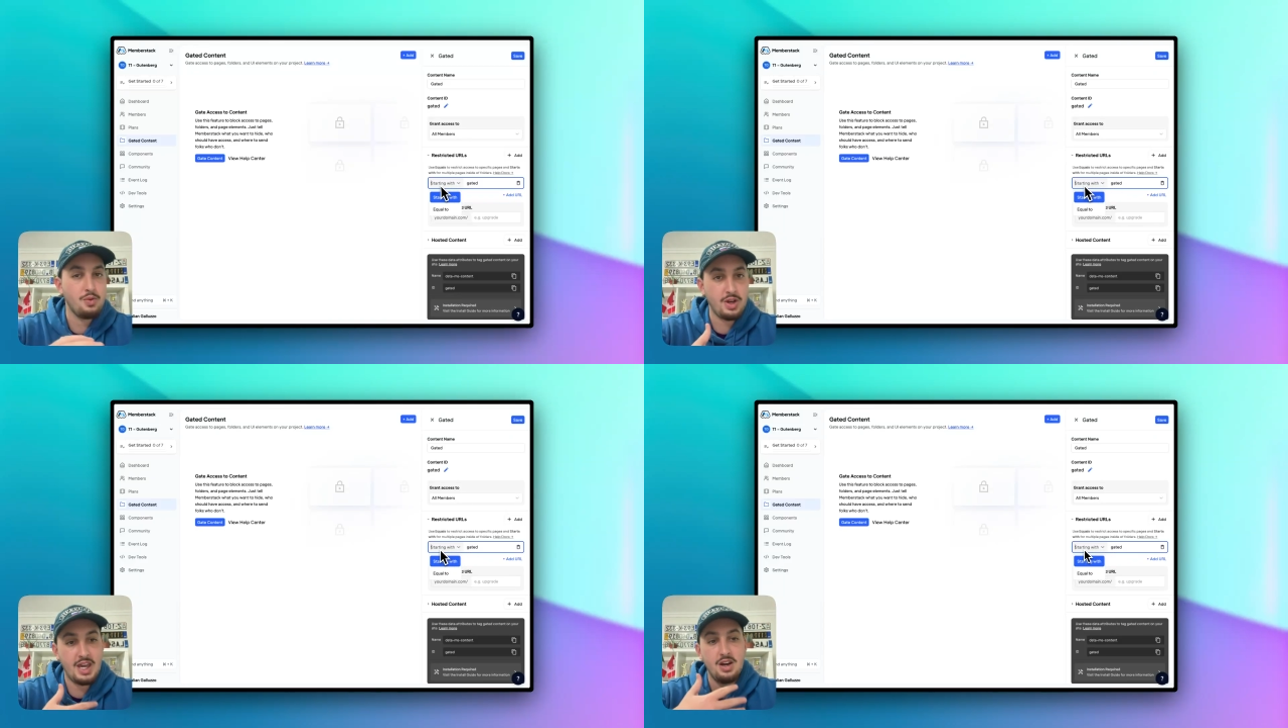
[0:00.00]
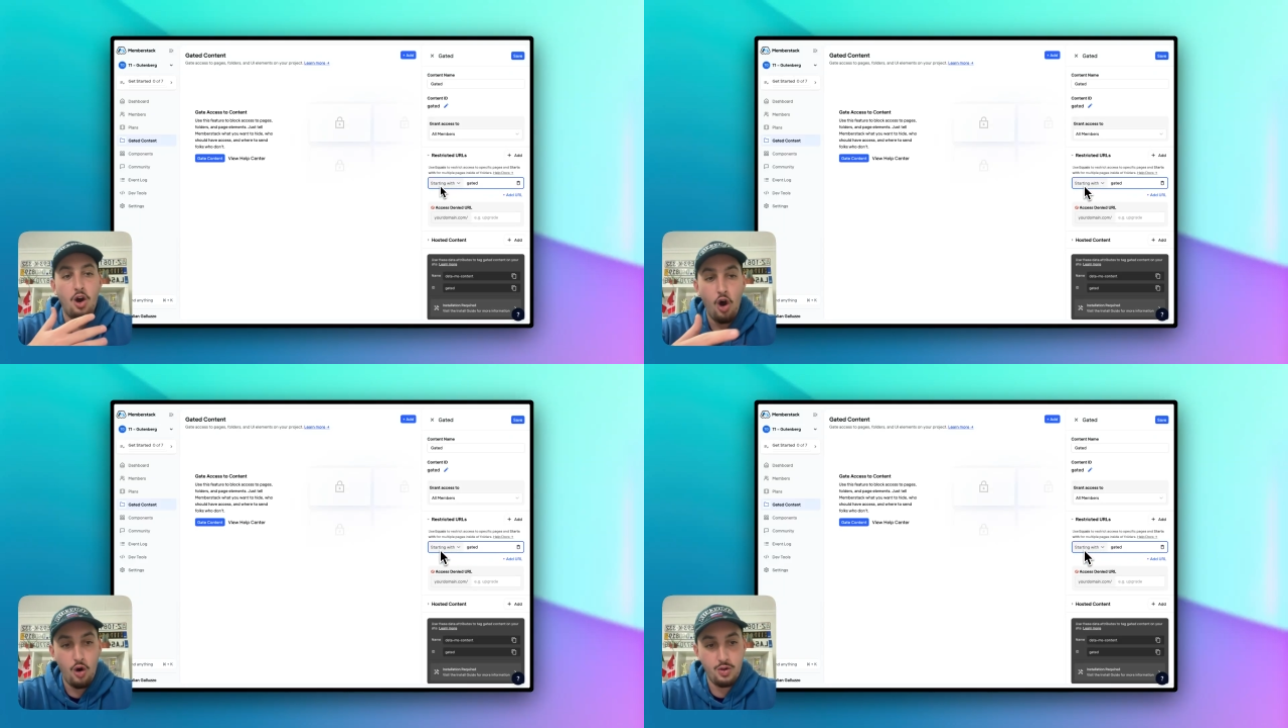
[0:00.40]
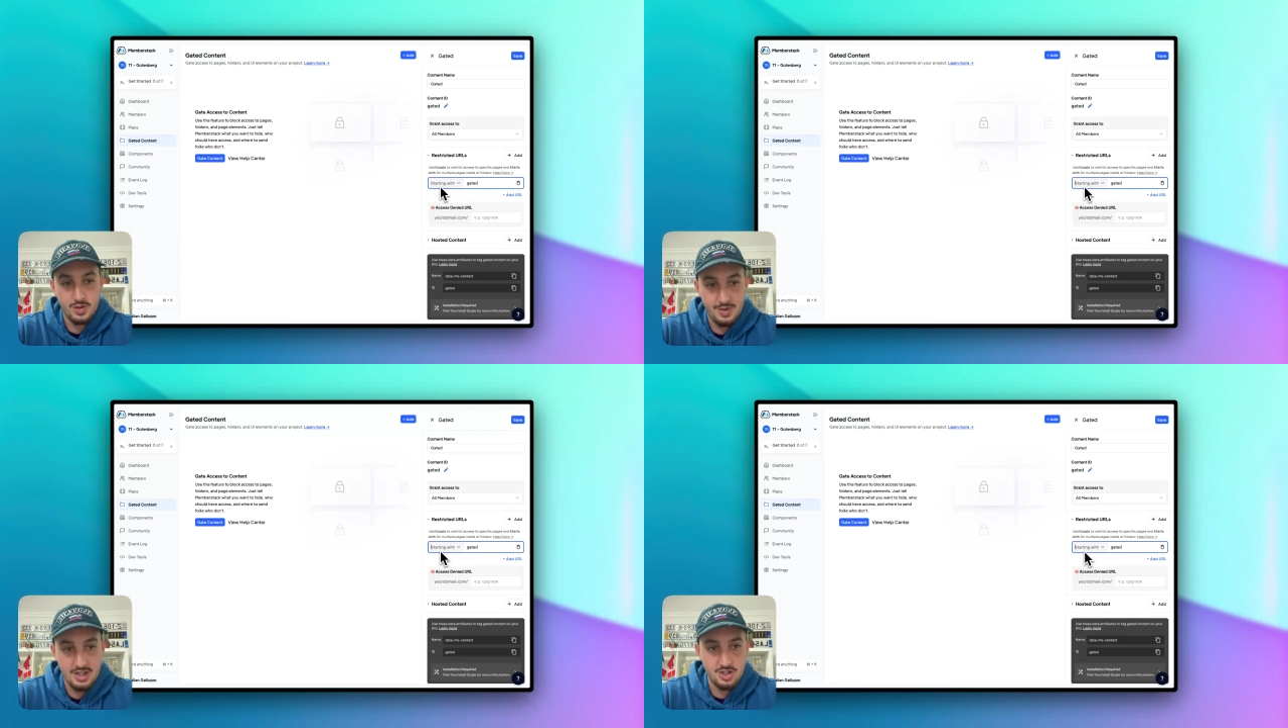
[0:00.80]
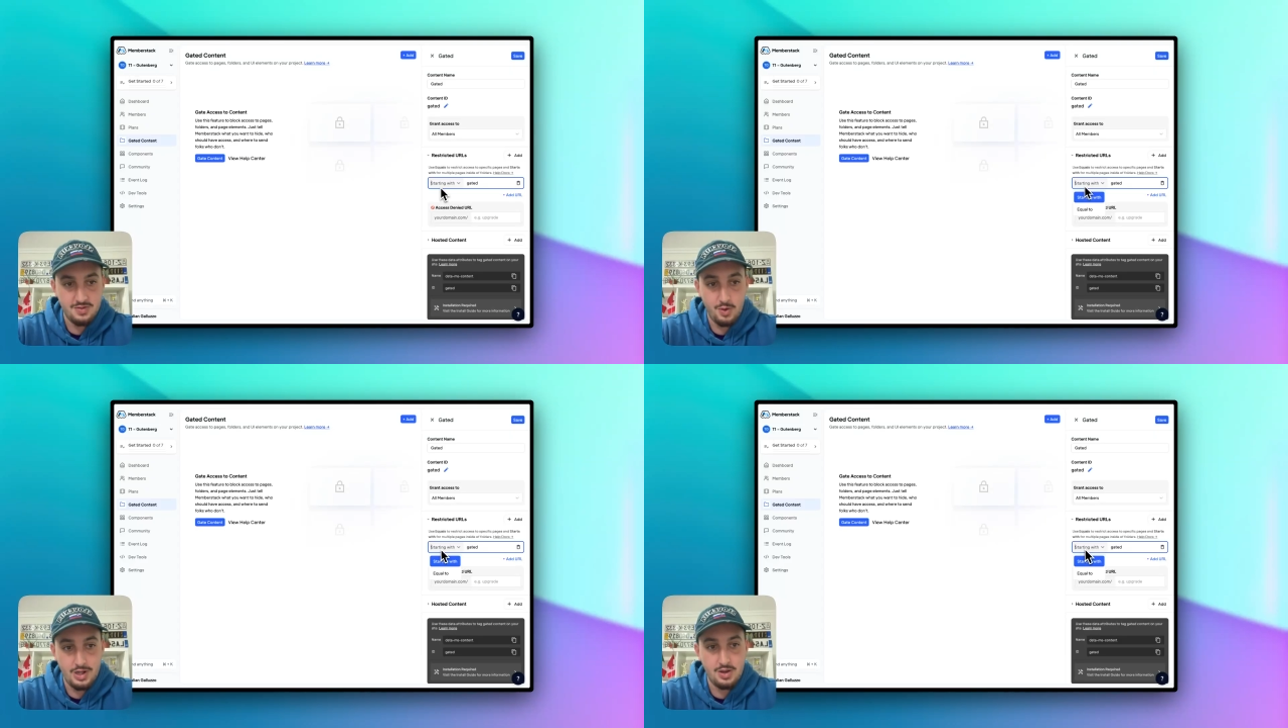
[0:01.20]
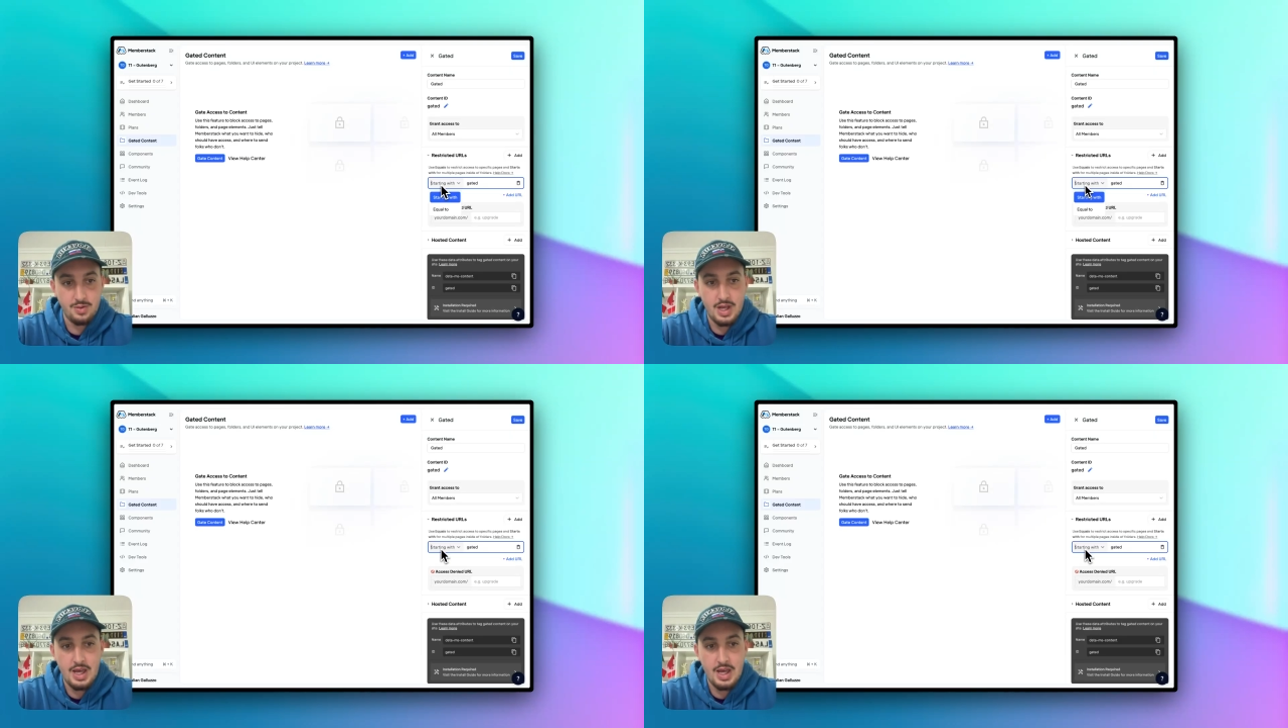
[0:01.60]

It will gate all those pages for you.